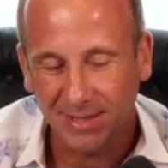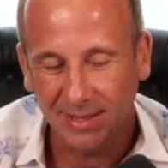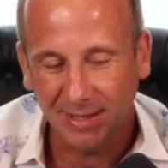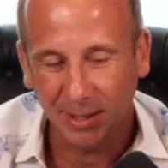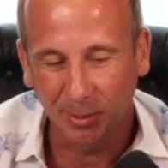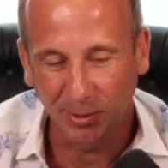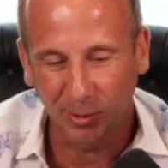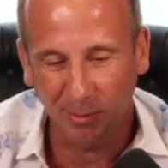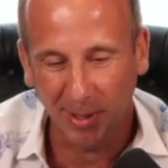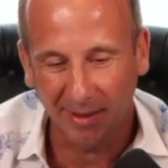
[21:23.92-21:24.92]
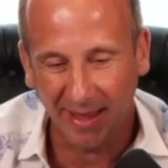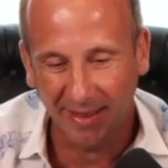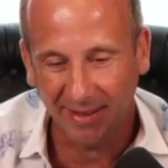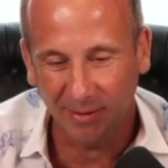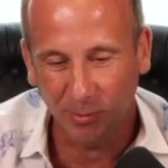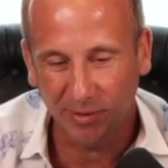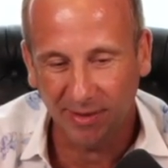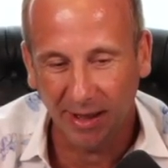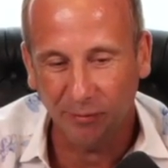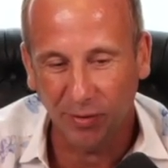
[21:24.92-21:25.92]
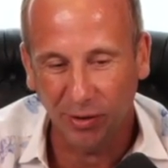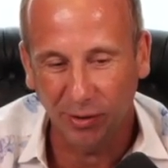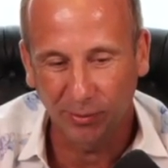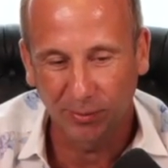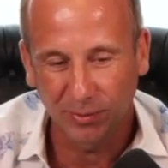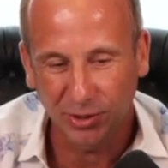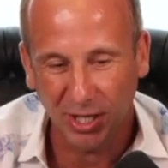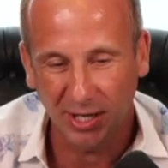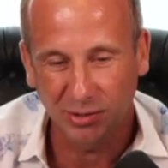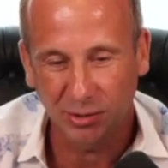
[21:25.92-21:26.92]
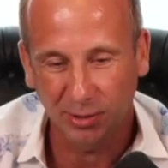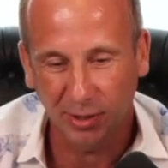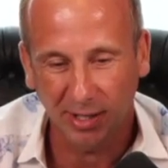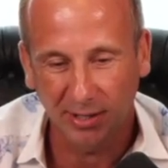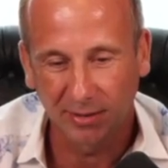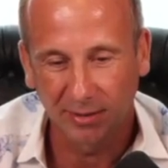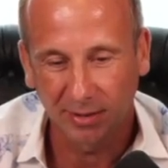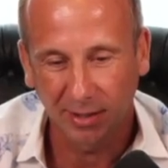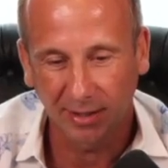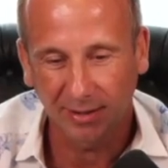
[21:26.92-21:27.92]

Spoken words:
can we talk about that then? What's that for you? Change or die? Like,